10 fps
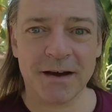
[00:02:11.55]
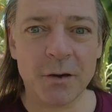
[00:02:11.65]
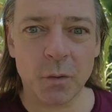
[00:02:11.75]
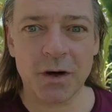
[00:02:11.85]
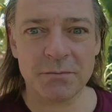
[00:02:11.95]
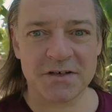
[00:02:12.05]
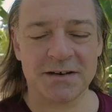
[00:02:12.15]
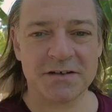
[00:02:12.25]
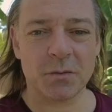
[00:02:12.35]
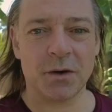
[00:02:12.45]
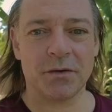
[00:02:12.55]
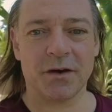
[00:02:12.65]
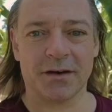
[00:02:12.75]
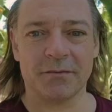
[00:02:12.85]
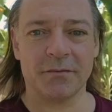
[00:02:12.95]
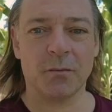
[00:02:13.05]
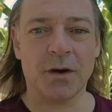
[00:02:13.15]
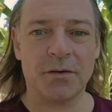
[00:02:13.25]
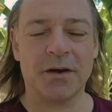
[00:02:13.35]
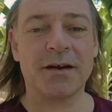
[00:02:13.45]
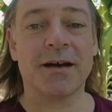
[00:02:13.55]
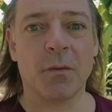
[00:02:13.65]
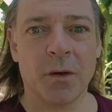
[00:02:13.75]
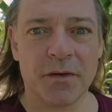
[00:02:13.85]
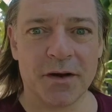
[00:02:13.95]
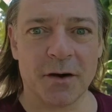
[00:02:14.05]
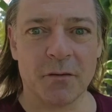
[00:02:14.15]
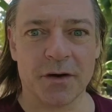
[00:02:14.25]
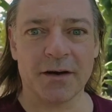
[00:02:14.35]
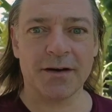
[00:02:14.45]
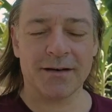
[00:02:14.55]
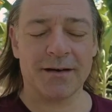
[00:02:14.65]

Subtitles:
and it all comes down to one thing. One thing and one thing over.